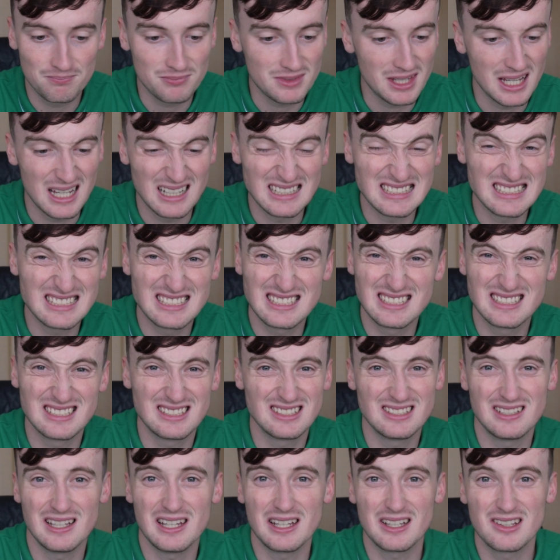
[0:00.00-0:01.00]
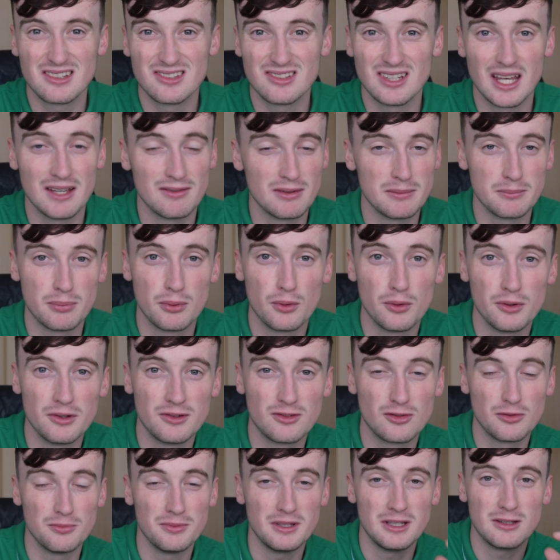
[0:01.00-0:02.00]
6-7
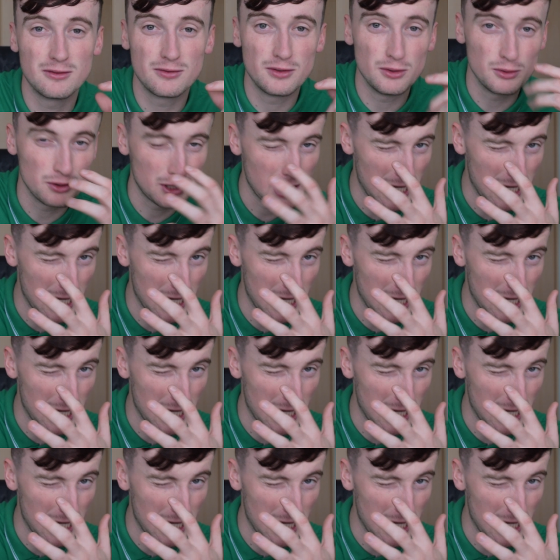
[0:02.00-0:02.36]
points from these few